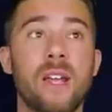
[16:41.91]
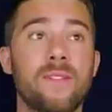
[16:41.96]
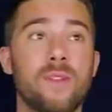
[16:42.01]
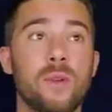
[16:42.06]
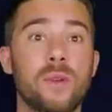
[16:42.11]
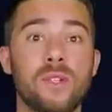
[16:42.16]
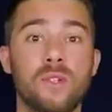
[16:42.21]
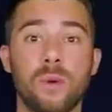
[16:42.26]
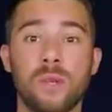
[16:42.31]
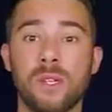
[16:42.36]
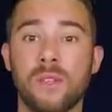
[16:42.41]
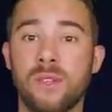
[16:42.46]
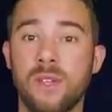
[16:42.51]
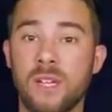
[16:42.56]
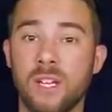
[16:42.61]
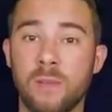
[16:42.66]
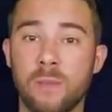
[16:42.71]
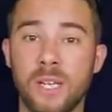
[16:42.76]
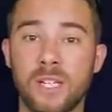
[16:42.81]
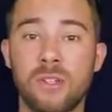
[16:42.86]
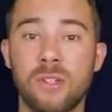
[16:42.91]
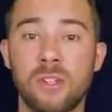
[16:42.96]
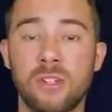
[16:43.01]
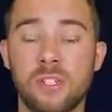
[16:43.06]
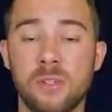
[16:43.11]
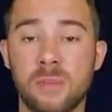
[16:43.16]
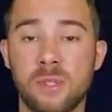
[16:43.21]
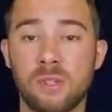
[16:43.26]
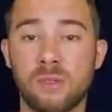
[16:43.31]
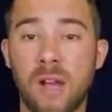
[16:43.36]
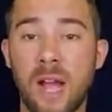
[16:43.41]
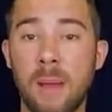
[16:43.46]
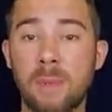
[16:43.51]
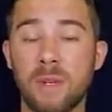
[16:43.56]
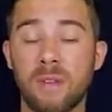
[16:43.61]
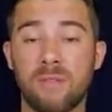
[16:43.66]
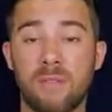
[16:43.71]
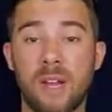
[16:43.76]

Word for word: If you enjoyed the video, make sure you're subscribed.